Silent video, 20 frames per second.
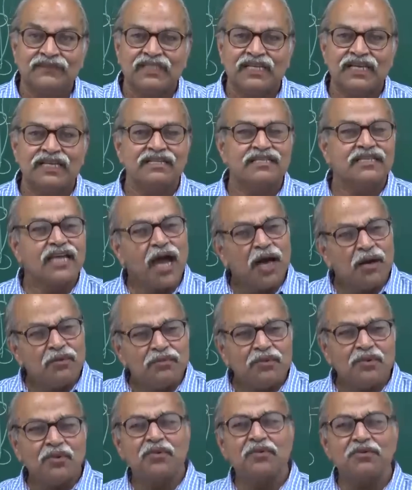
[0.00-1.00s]
In
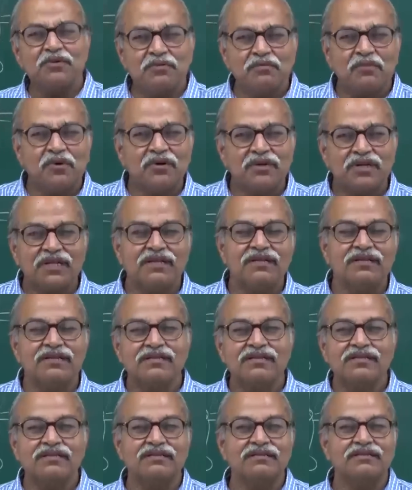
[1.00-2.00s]
some old
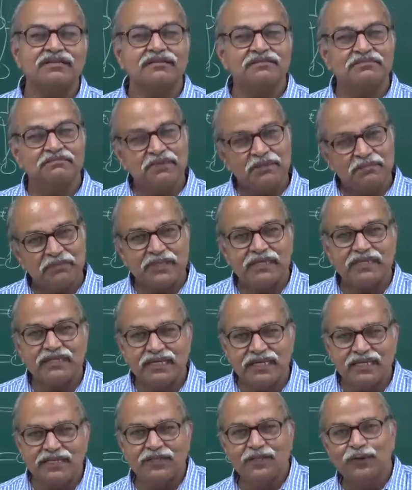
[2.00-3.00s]
models, people
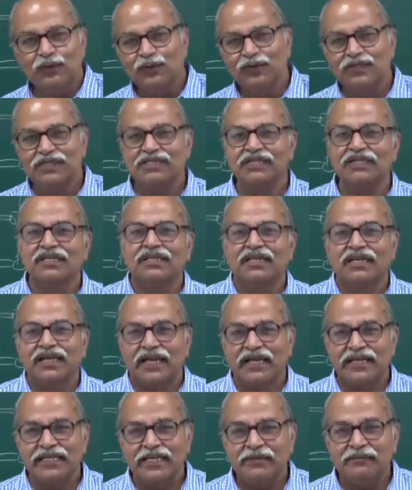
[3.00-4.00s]
did use
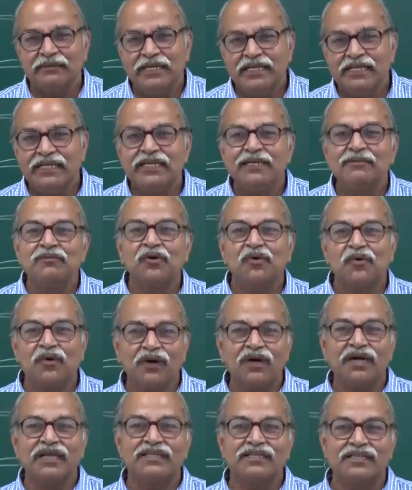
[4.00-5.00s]
aluminium
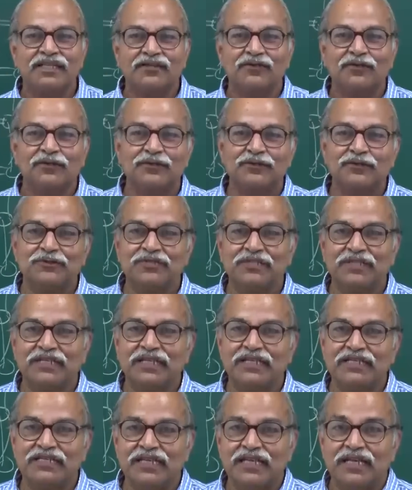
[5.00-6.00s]
coils and all those
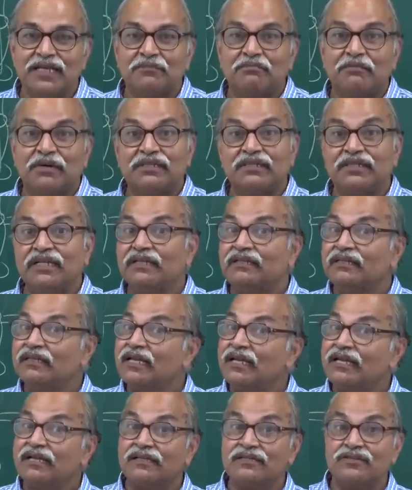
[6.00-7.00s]
things, but then
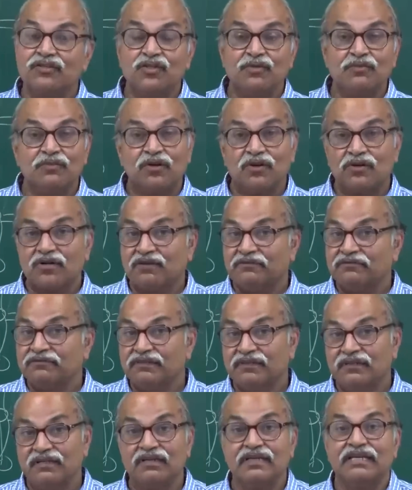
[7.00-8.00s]
they consumed a lot
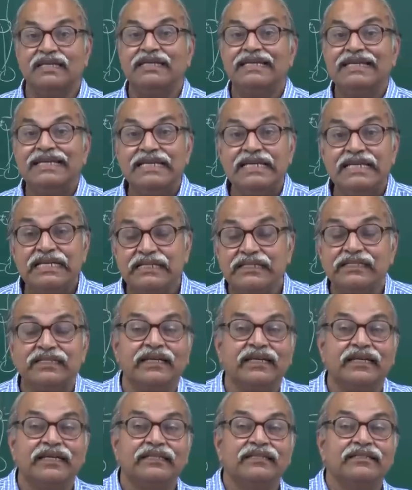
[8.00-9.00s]
of heat
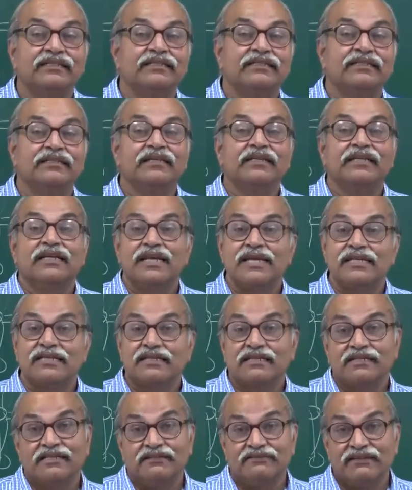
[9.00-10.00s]
and
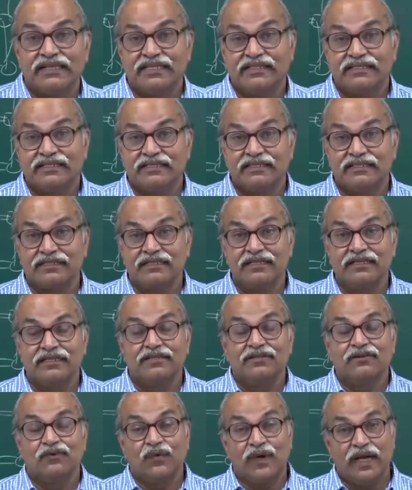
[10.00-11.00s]
energy wastage.
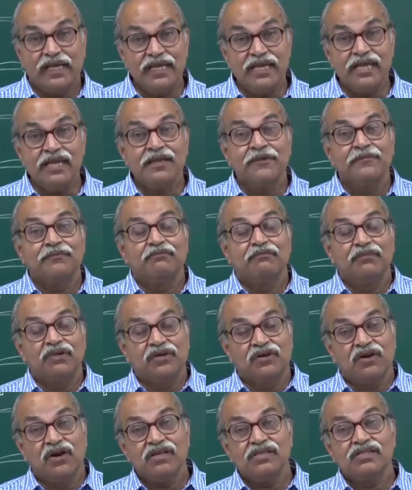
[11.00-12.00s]
Why?
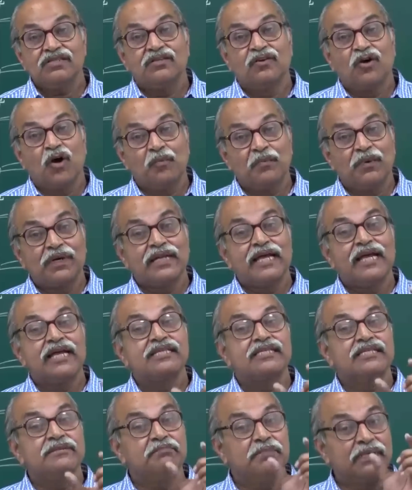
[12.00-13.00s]
Because copper
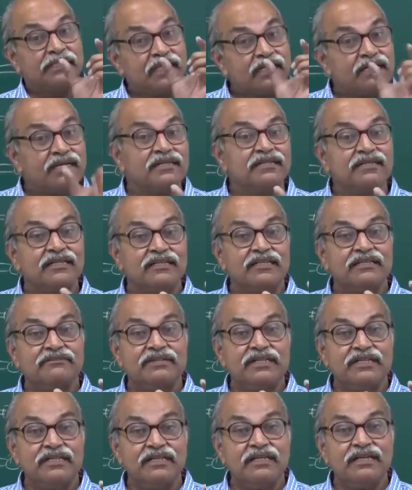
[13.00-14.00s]
has a better
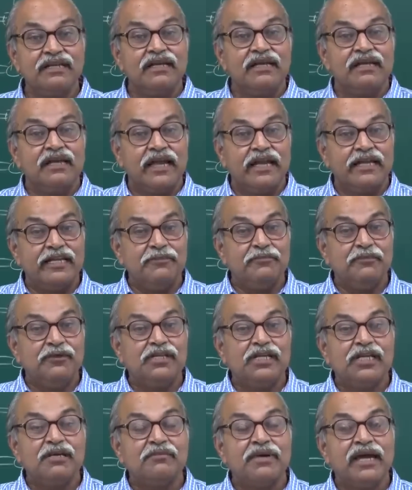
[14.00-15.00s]
conductivity,
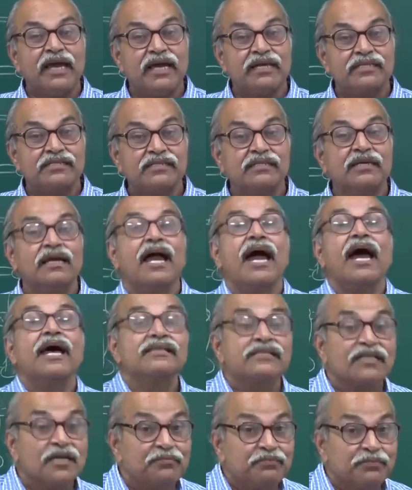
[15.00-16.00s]
aluminium has,
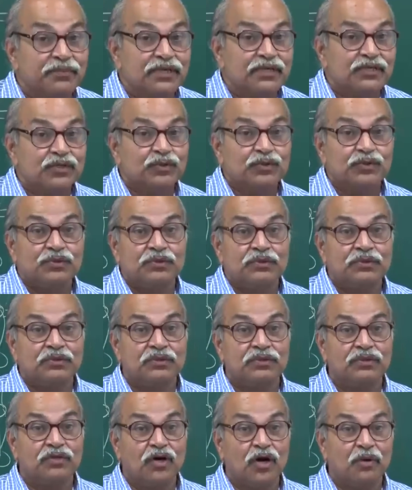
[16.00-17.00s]
as compared to
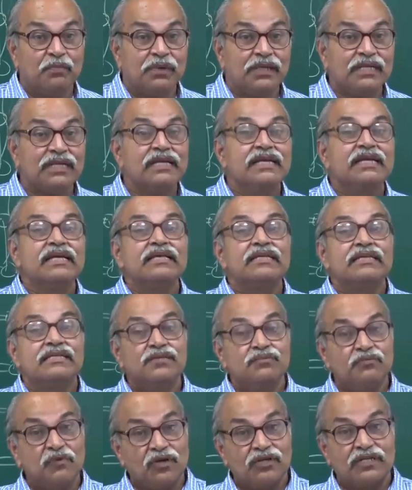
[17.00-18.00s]
copper,
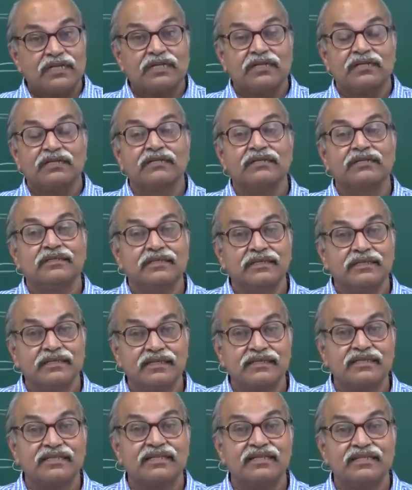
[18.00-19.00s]
smaller
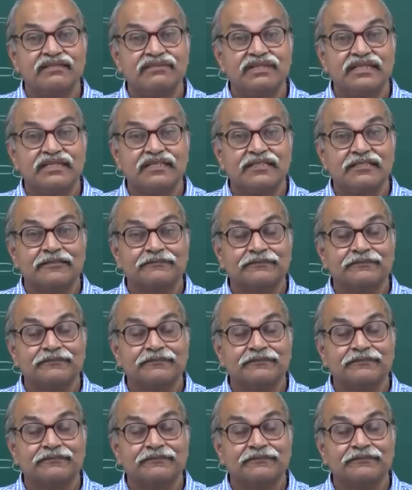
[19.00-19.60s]
conductivity.